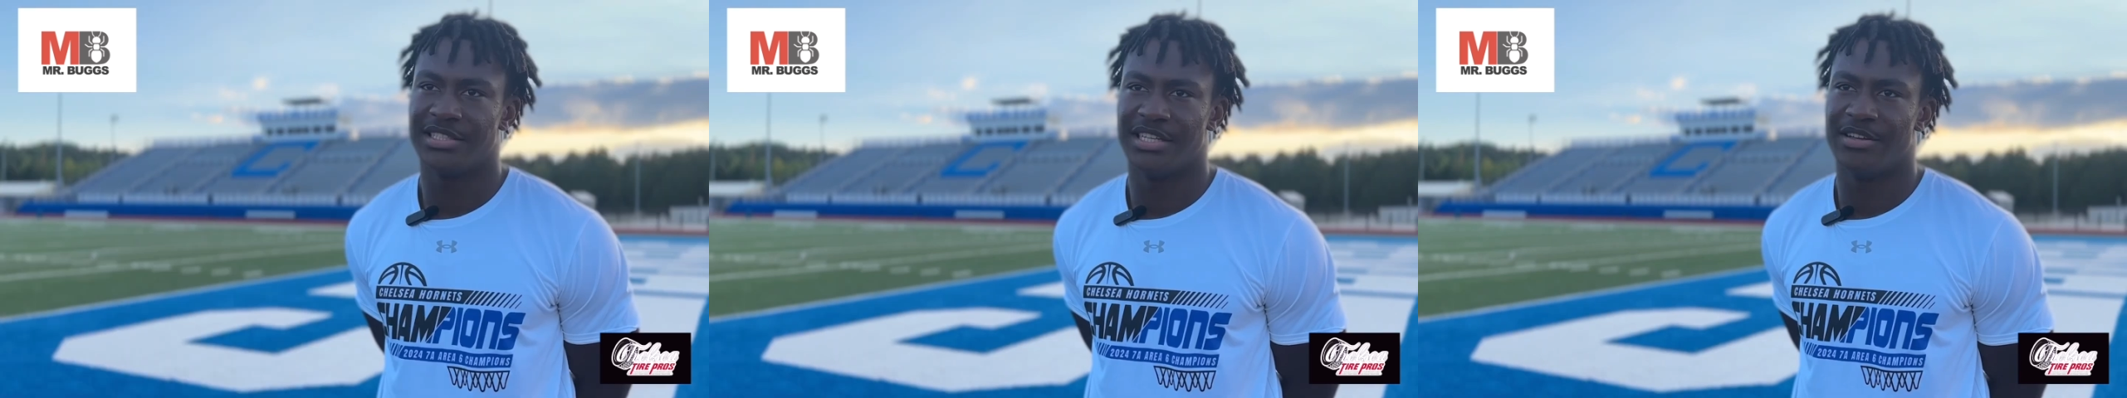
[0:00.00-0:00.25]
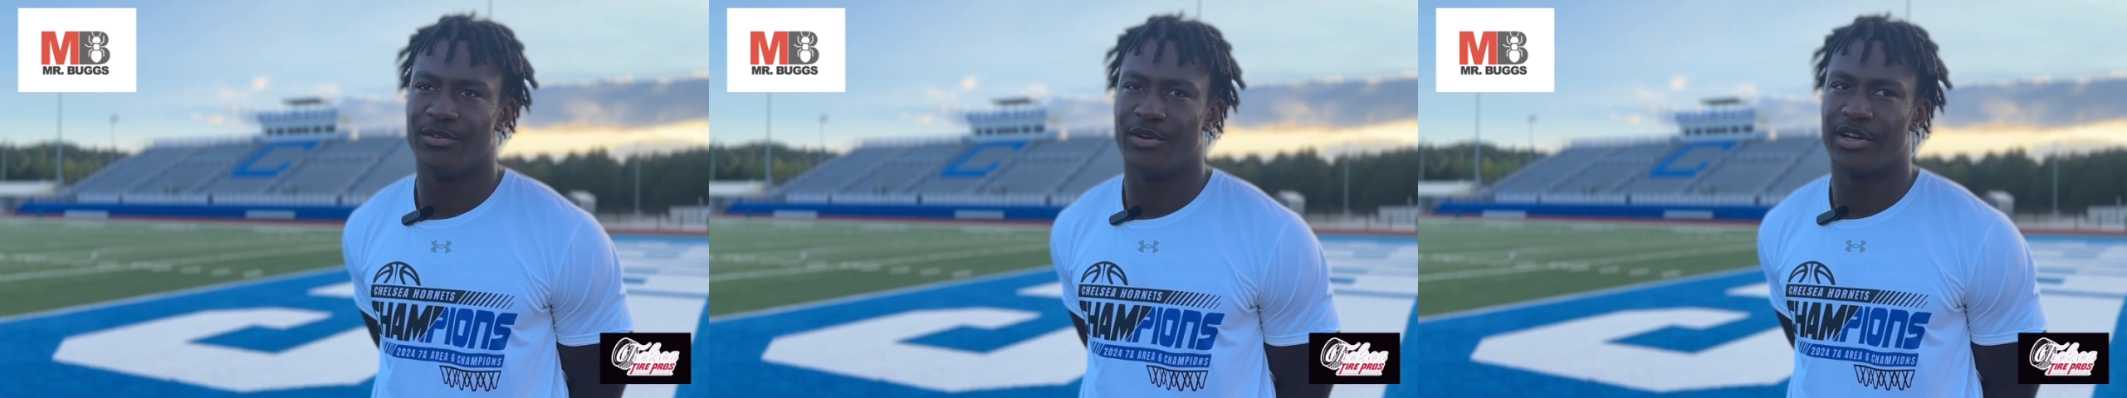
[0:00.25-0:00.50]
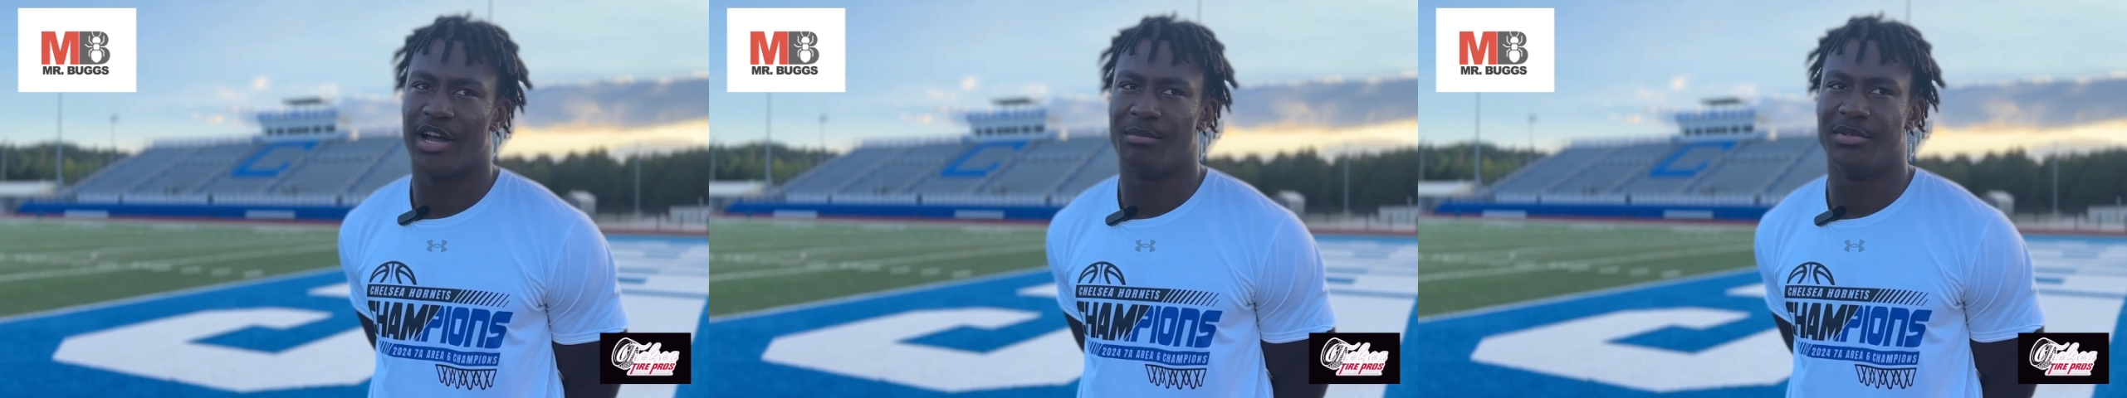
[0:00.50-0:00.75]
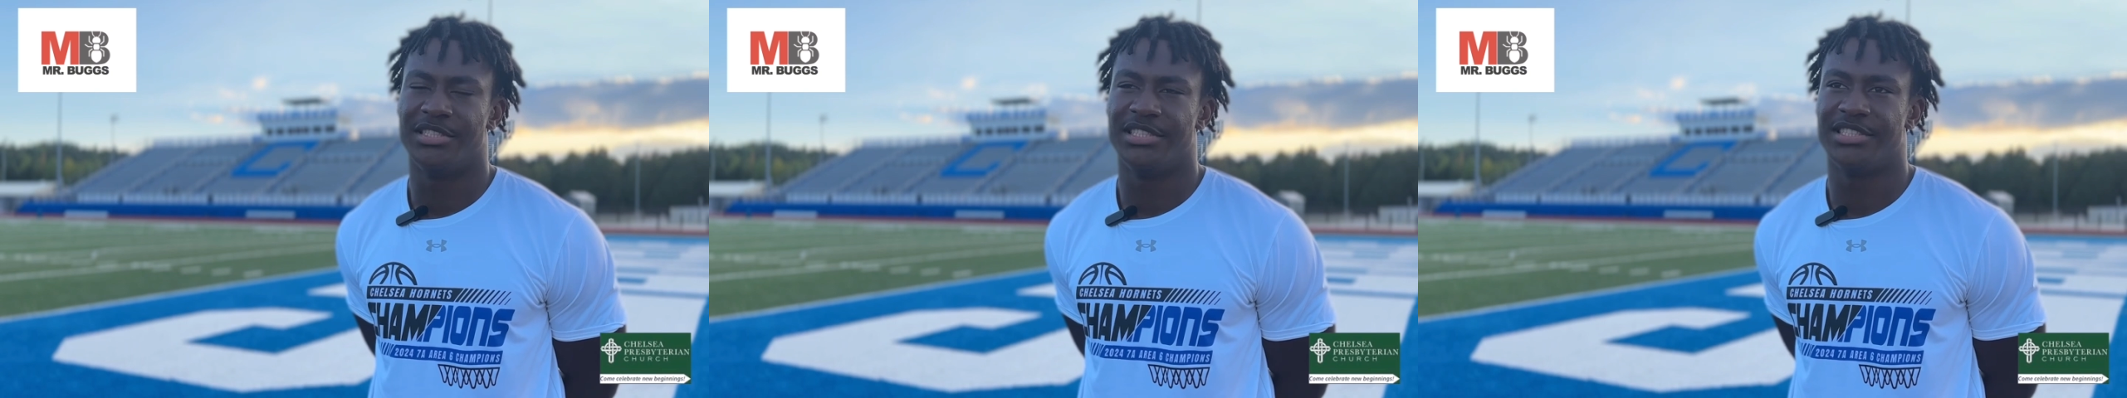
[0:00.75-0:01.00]
a level of
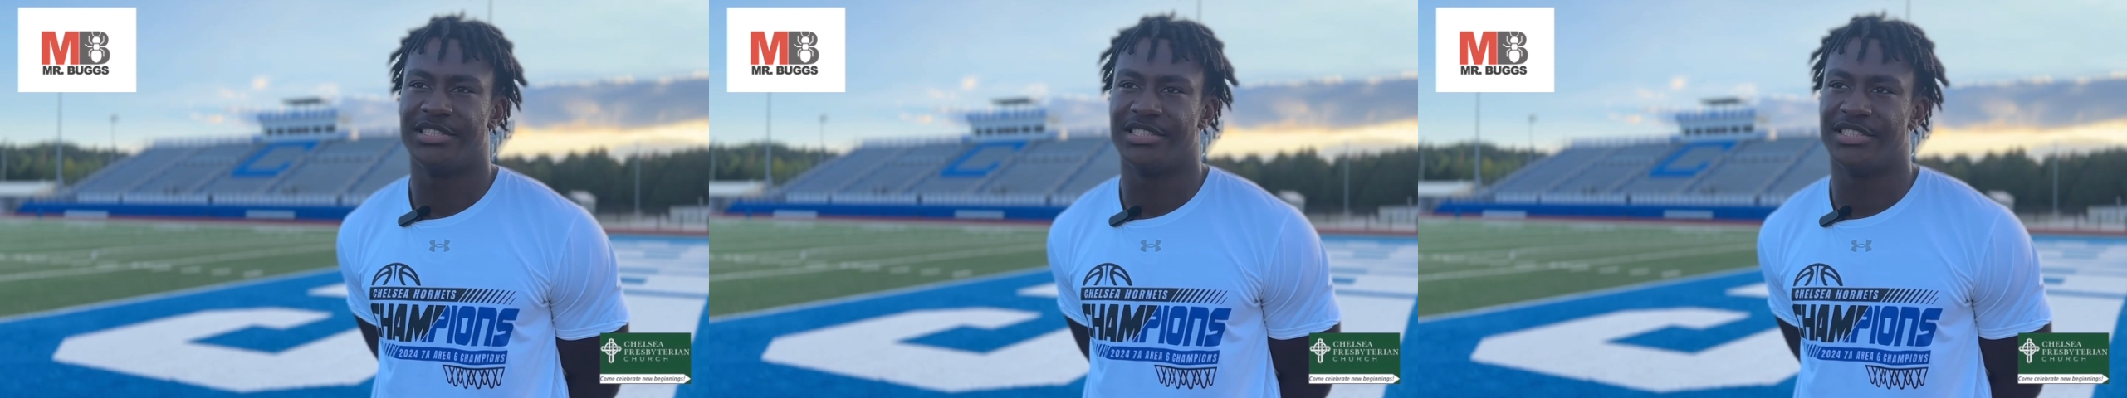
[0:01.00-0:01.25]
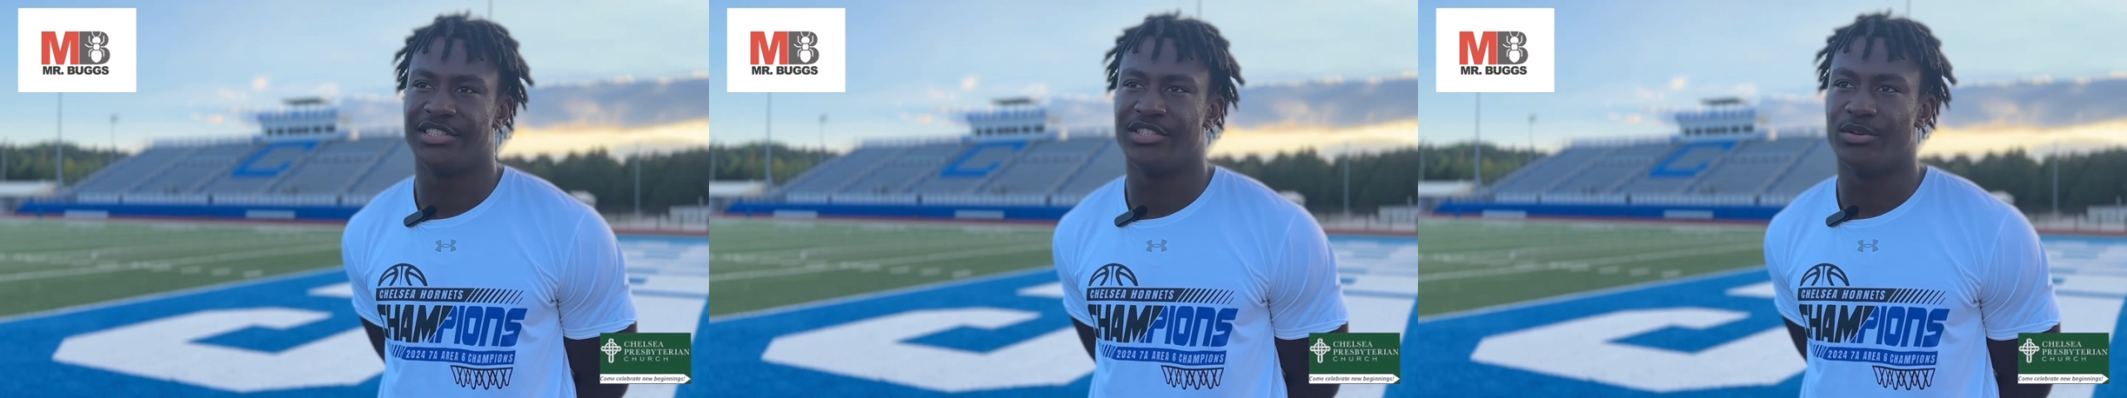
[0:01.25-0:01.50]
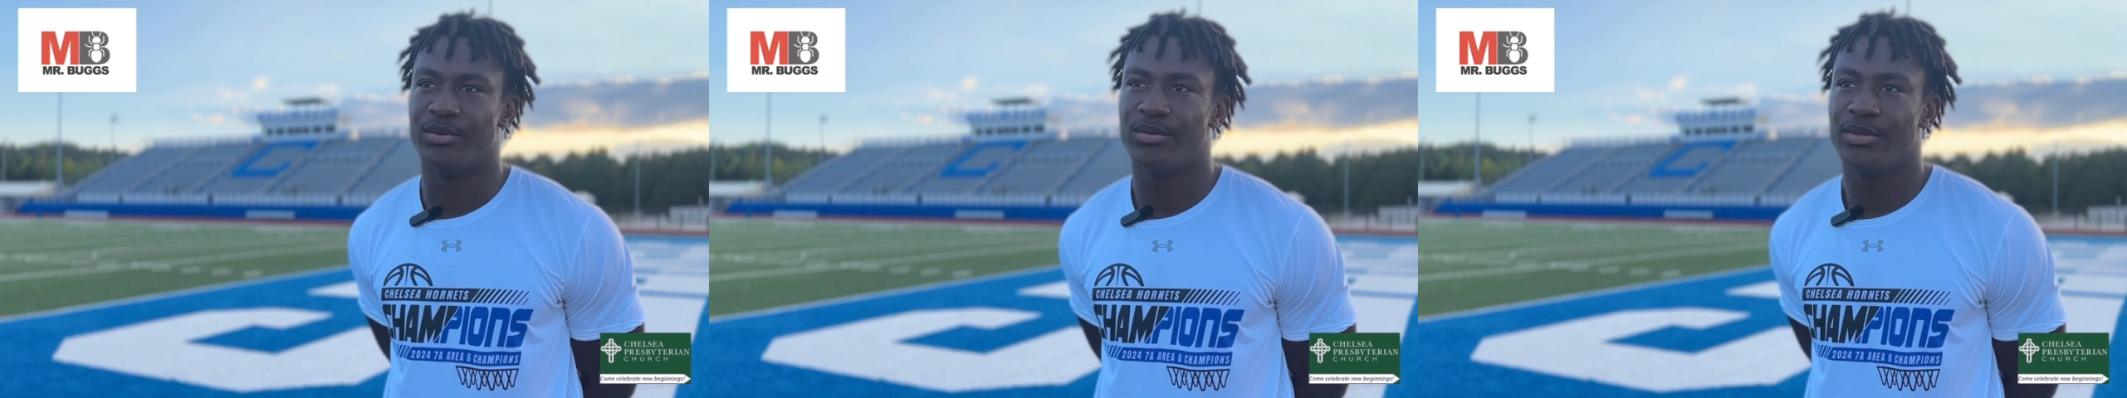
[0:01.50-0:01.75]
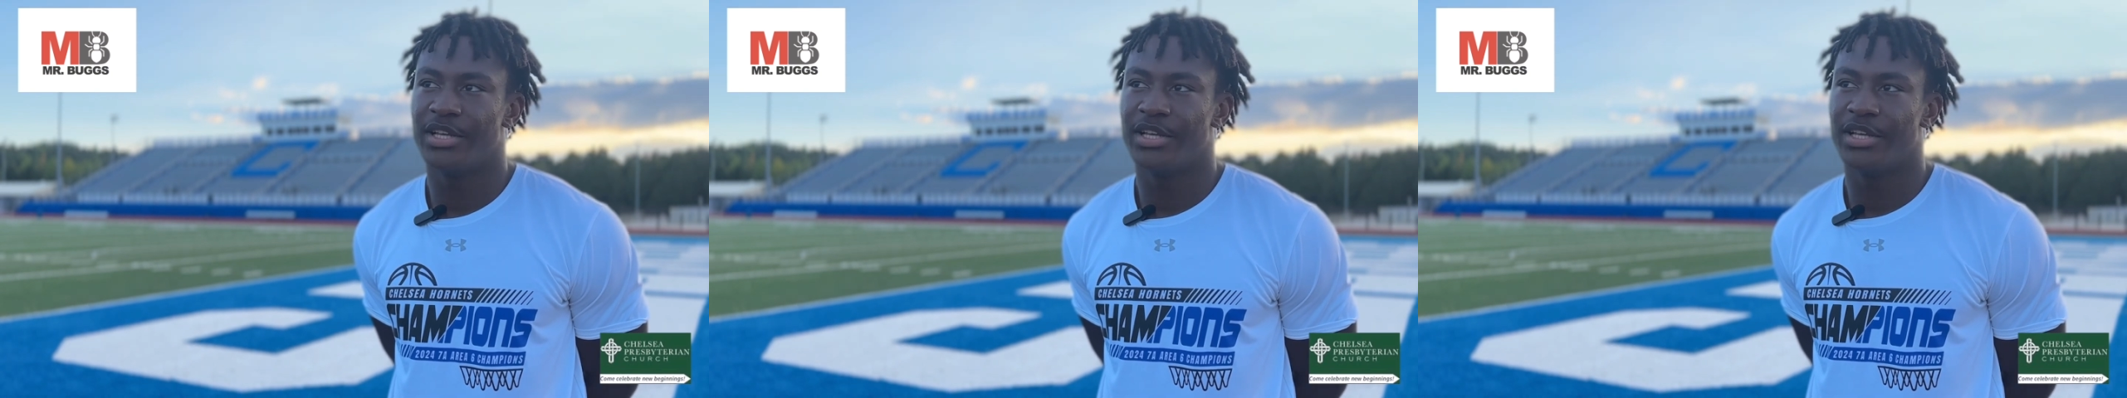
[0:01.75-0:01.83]
competition because, you know,